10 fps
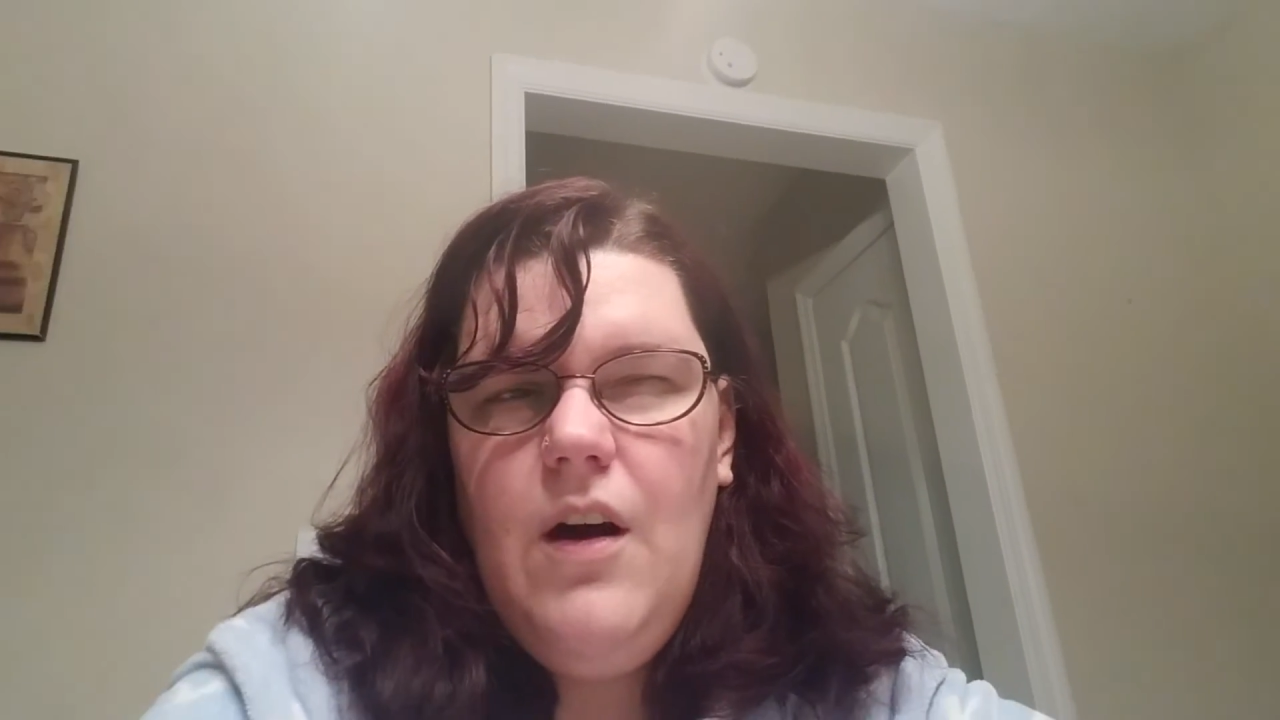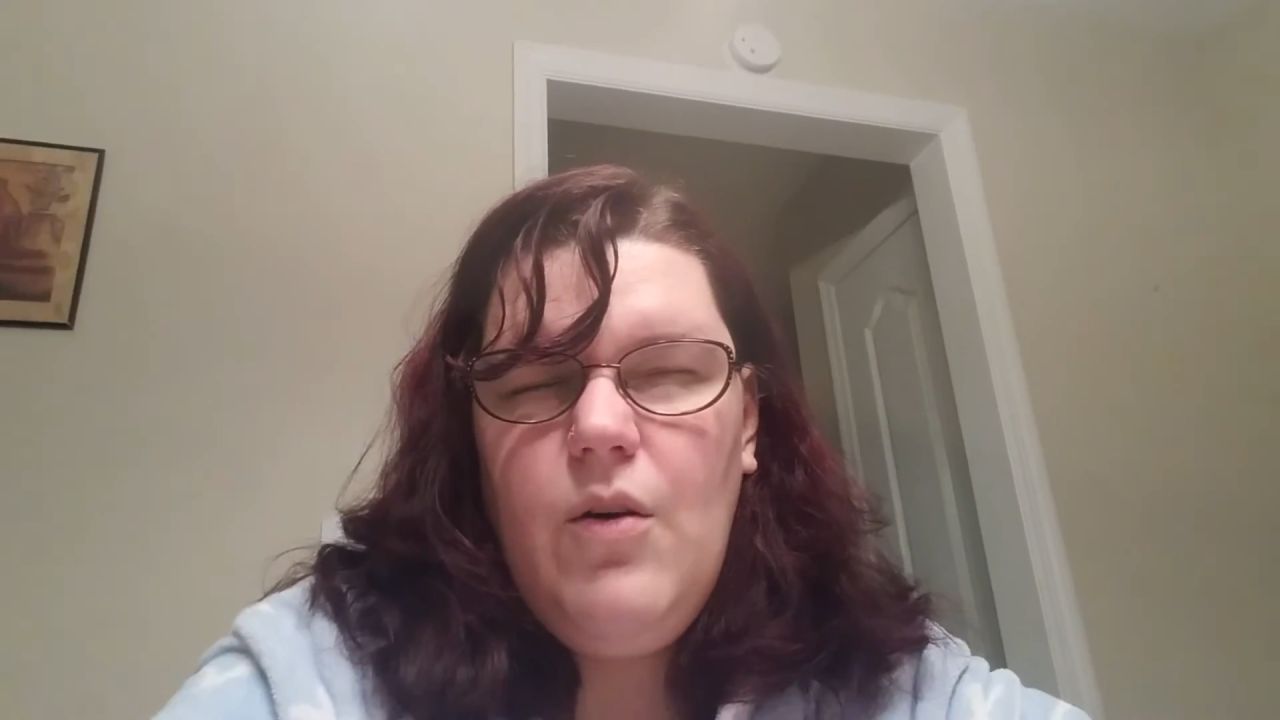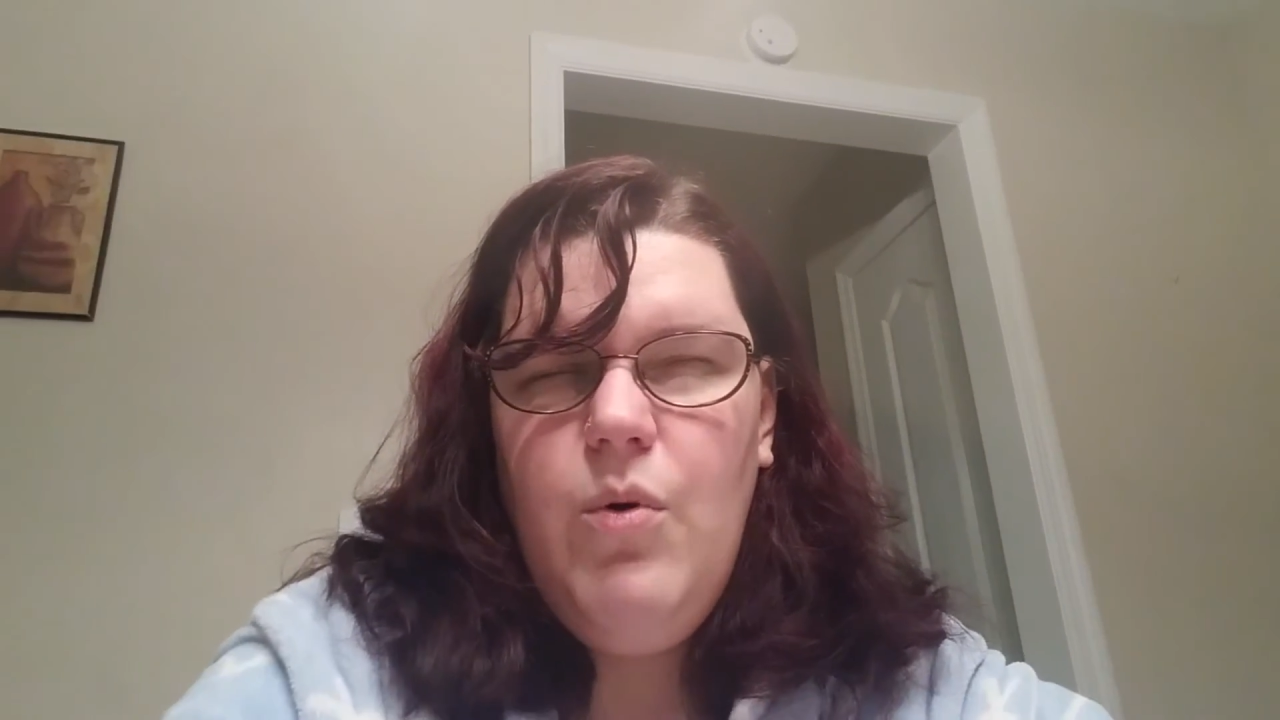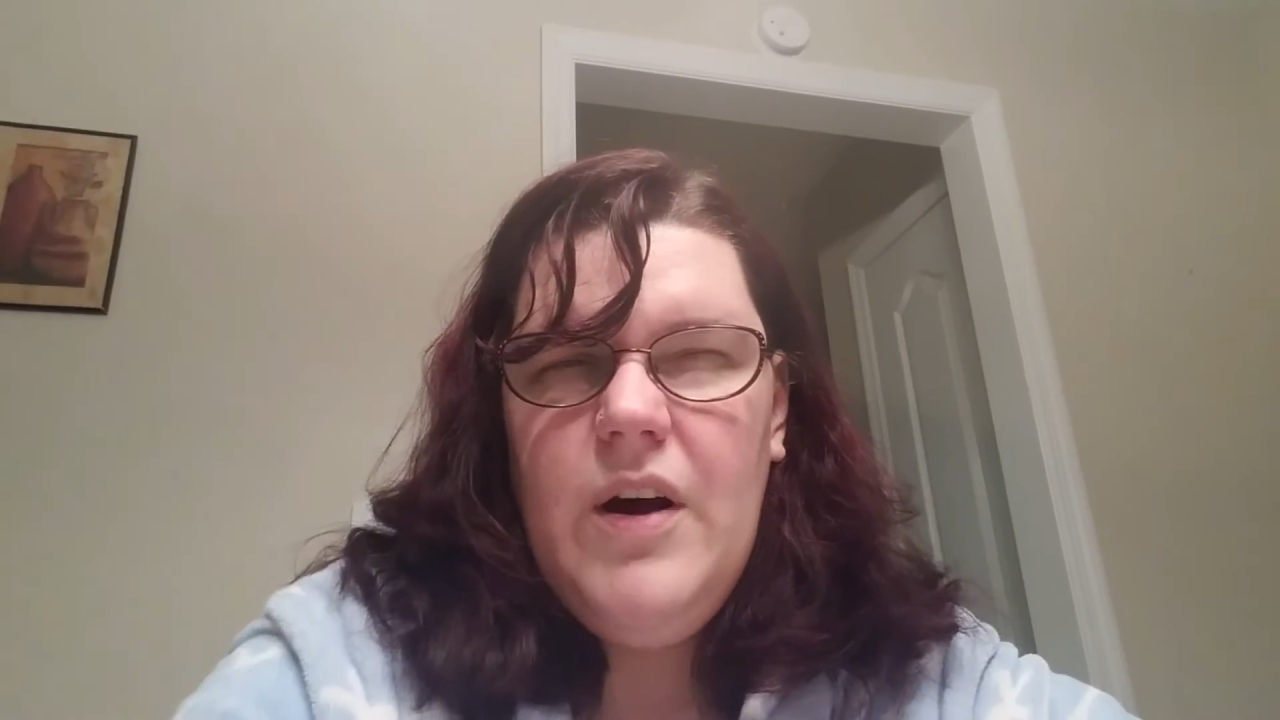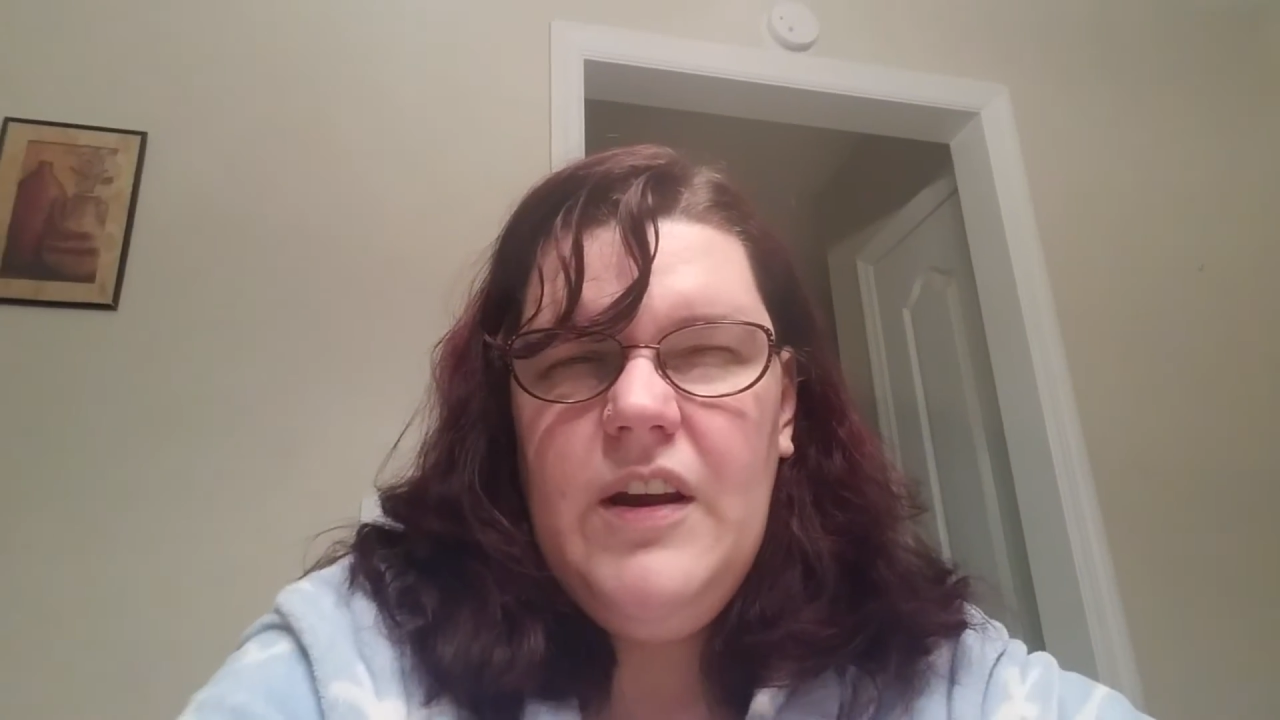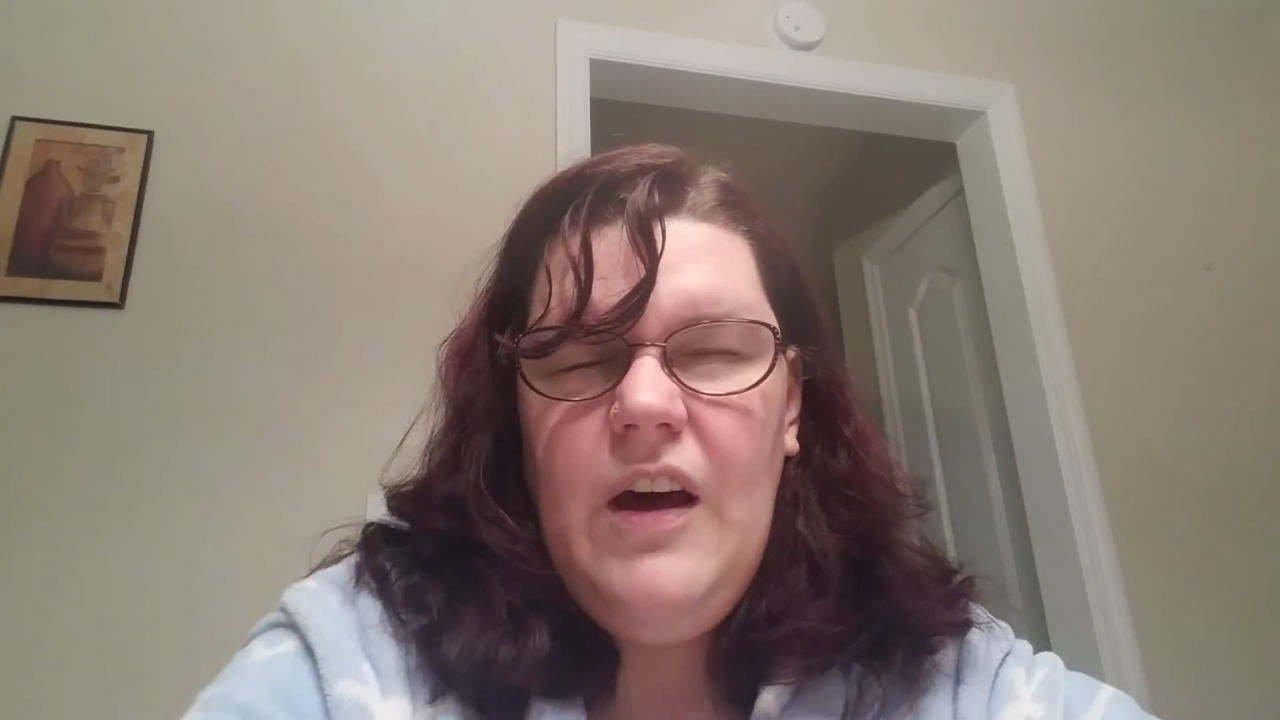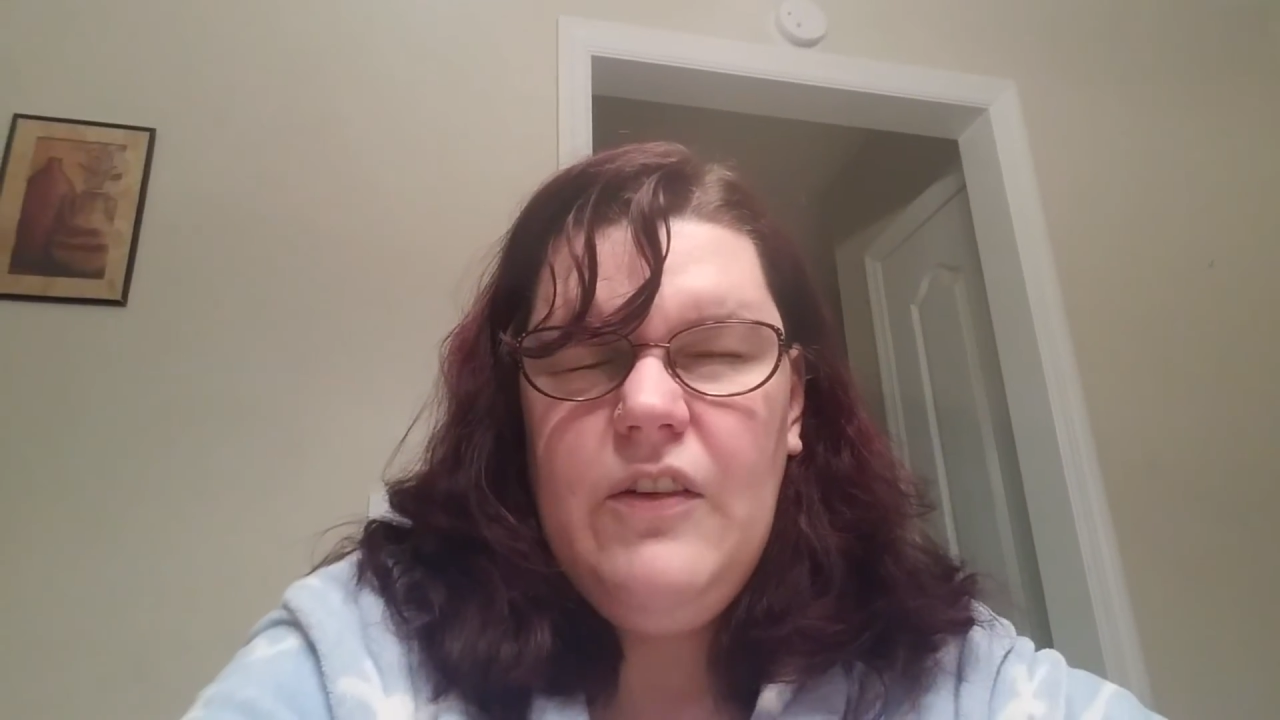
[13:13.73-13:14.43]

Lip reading: aquatic